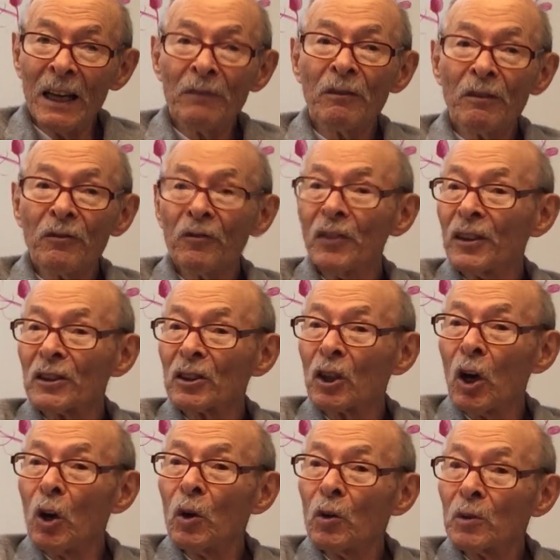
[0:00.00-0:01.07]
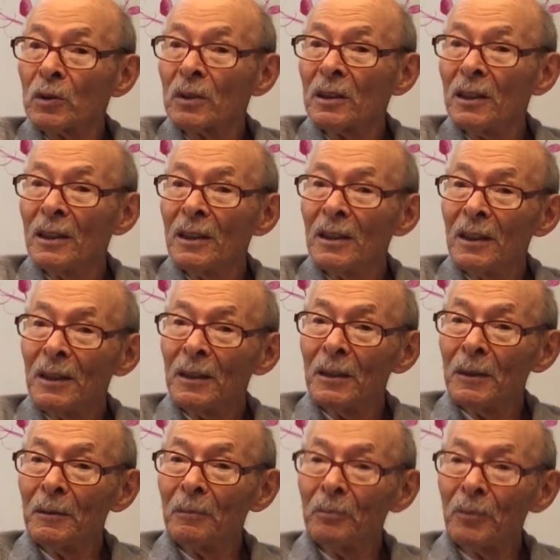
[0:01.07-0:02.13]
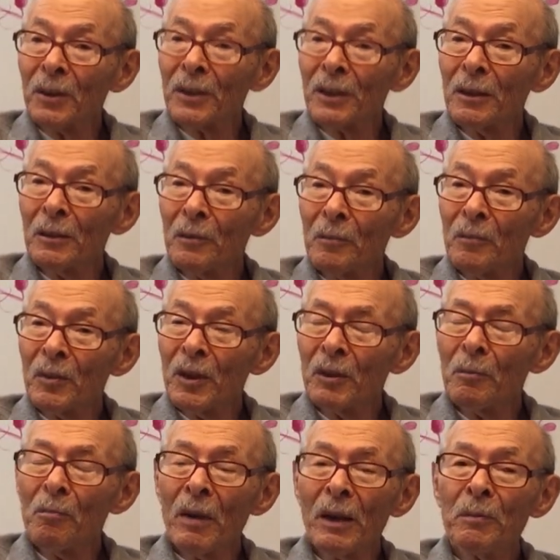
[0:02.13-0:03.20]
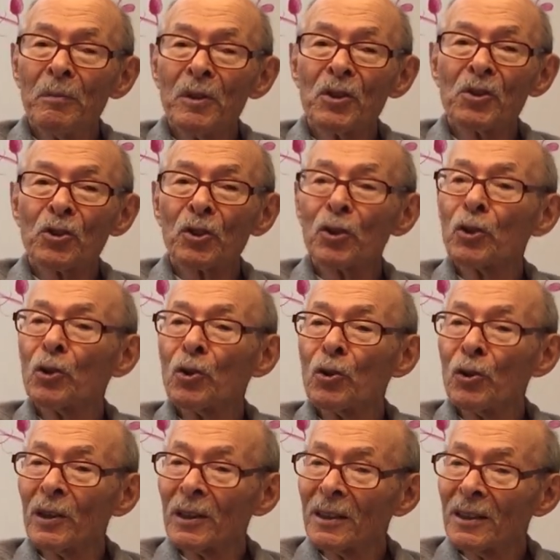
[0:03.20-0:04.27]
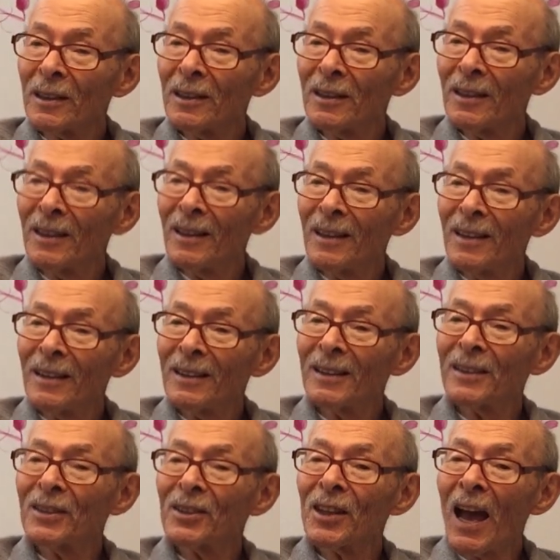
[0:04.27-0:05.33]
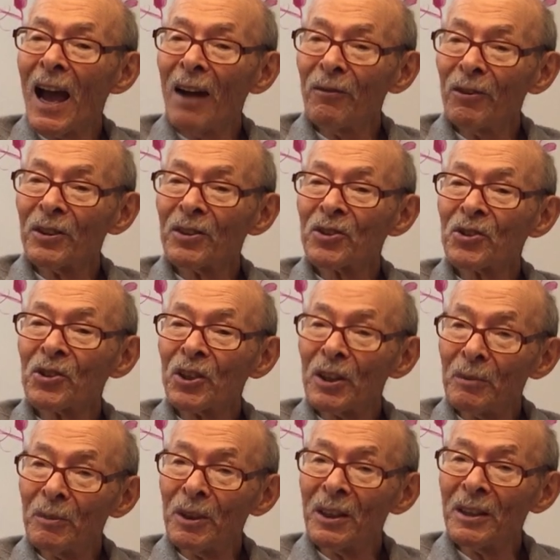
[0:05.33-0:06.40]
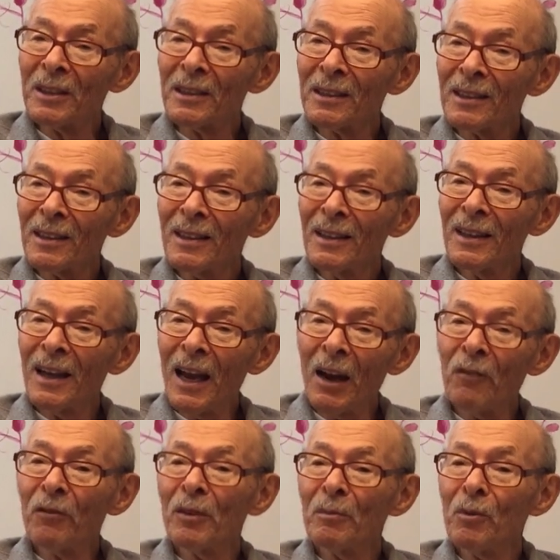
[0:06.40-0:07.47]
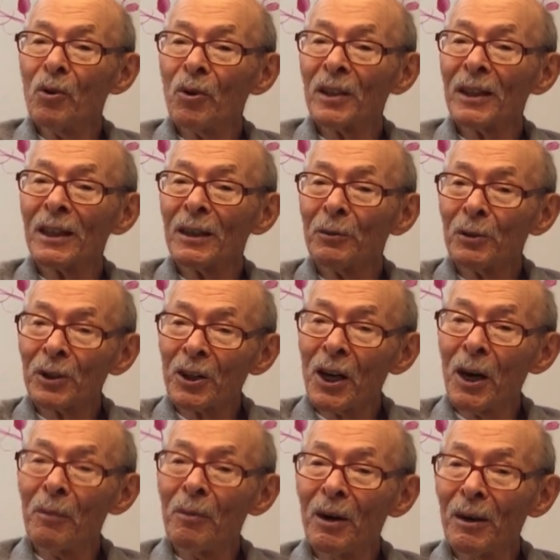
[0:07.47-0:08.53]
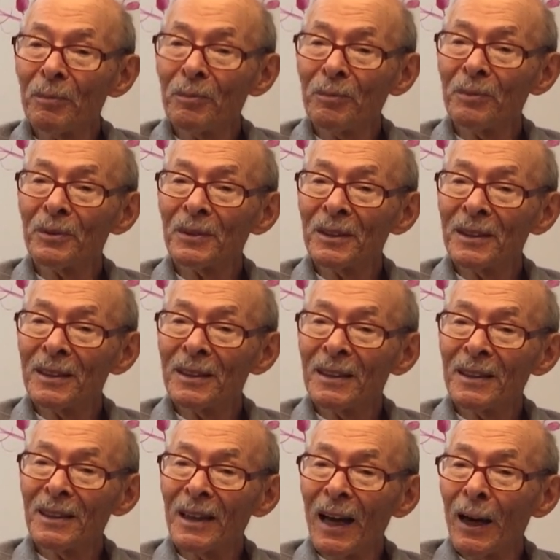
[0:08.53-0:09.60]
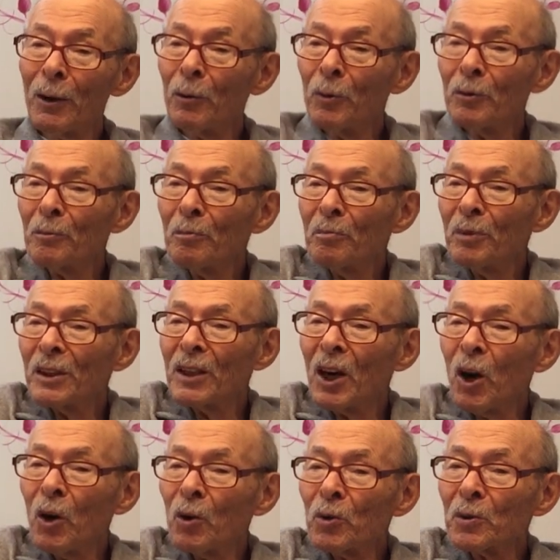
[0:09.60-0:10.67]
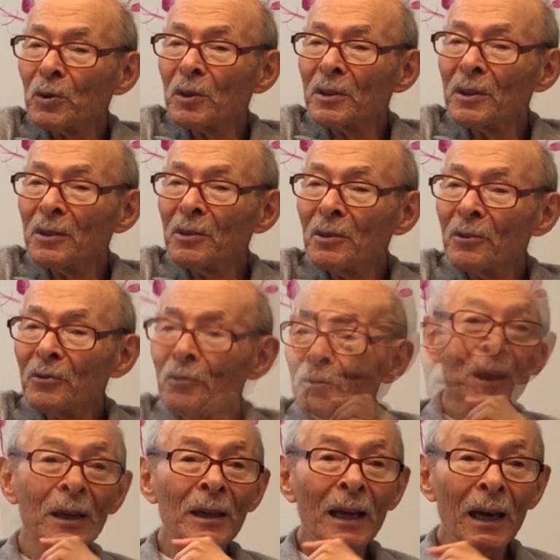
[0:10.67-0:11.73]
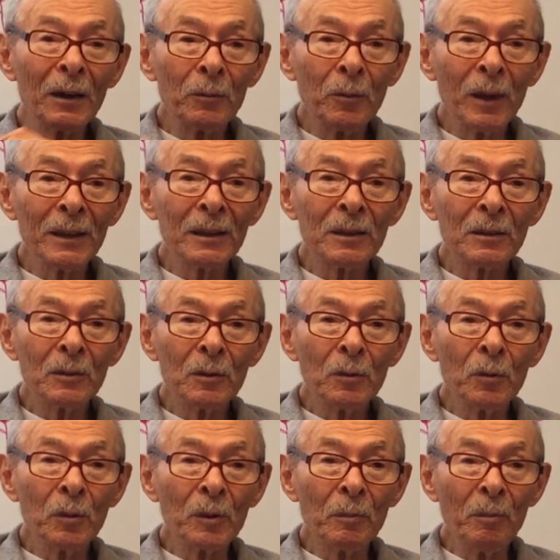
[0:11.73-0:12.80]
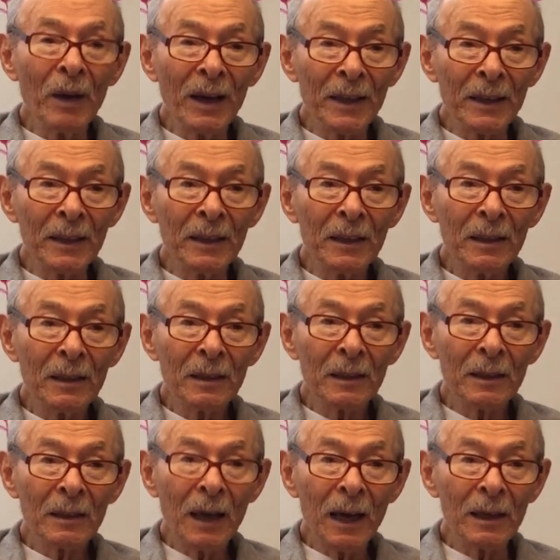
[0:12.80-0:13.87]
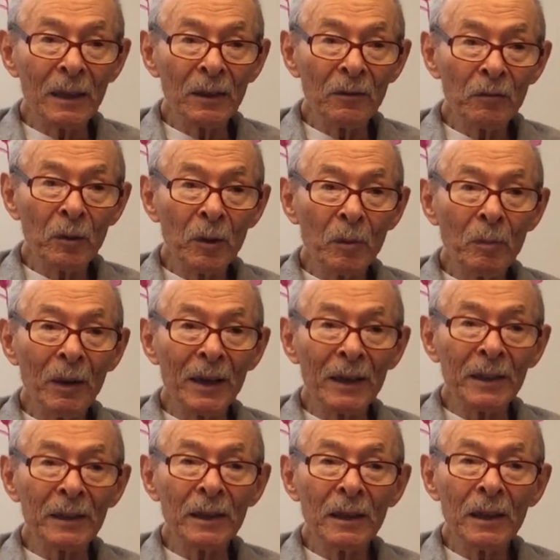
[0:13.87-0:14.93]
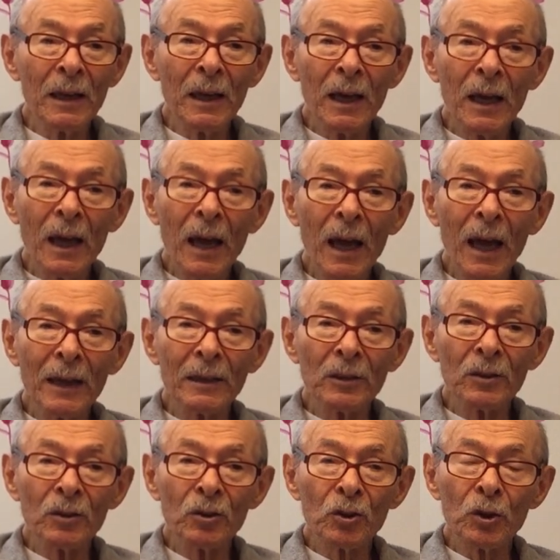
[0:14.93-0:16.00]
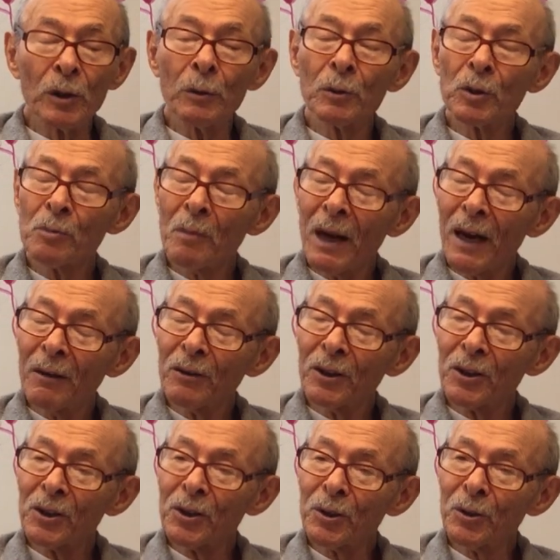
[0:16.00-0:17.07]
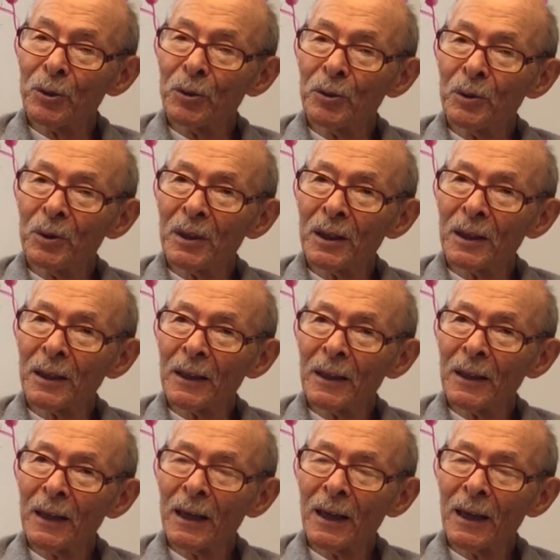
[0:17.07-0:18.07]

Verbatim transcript: never felt cold, but it, it made me secure. Having steam heat, every morning it would come up. I wouldn't be cold. Well, I went with Betty. Betty. It was Betty. Right. And she was married to, uh,